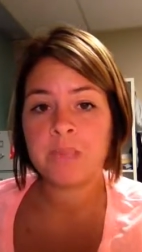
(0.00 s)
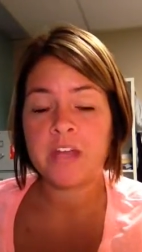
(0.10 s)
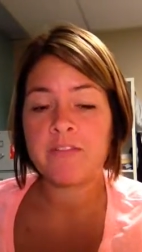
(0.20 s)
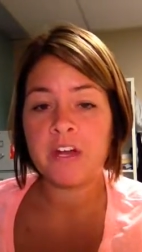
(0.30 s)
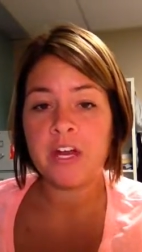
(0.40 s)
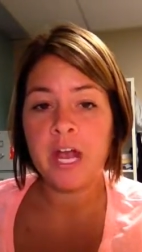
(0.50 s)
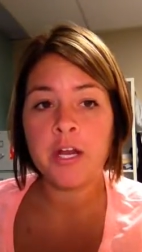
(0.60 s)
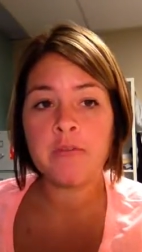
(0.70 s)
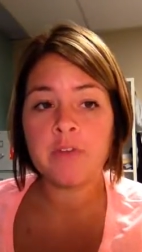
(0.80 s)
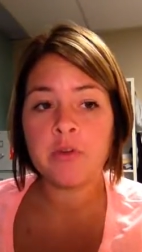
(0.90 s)
If there are
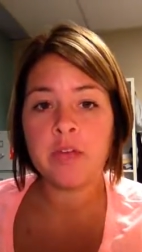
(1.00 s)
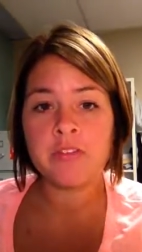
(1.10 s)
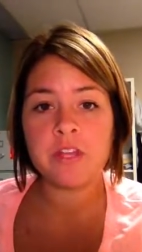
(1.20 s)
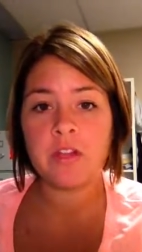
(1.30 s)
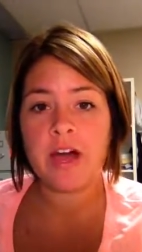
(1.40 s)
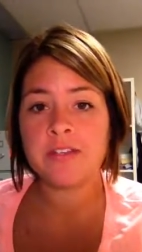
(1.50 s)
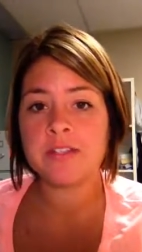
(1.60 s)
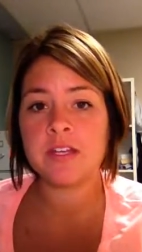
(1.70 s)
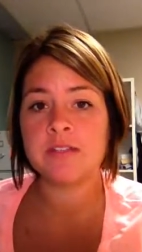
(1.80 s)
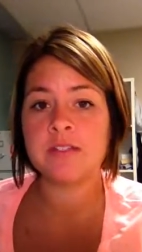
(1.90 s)
any of you in the class
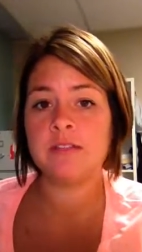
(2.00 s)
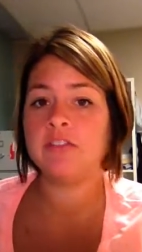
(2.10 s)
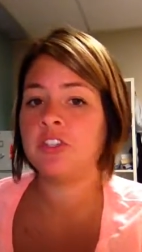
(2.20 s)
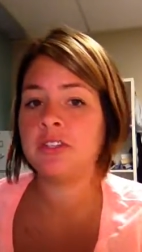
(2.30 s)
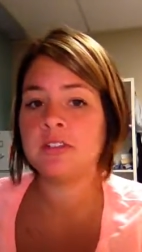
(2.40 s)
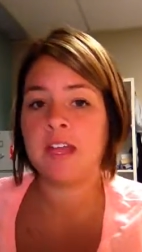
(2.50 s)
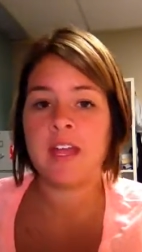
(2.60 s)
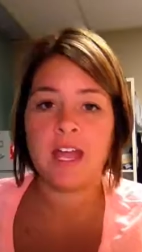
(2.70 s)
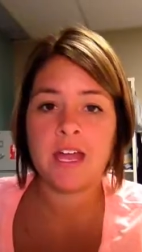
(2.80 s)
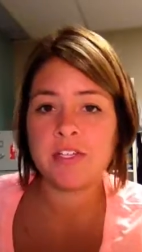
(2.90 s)
that just say,
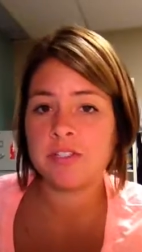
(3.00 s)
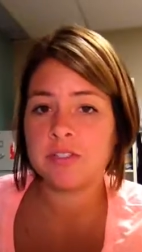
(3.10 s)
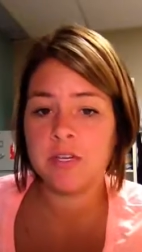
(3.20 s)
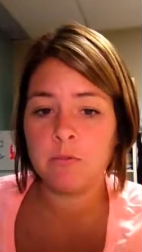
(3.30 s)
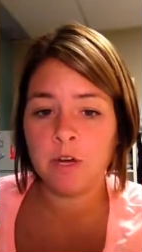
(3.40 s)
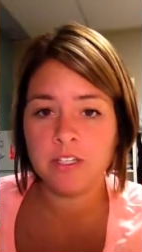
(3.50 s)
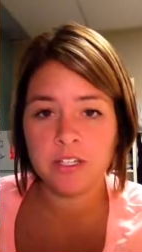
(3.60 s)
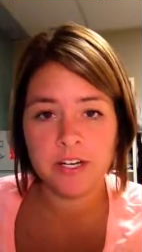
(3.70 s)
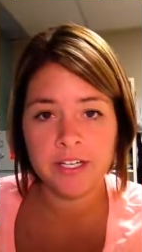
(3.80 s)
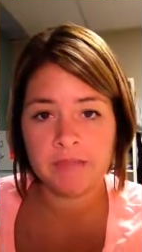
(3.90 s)
hey, I just need 1
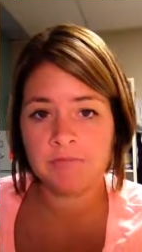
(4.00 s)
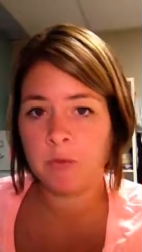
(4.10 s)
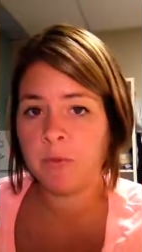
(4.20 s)
credit,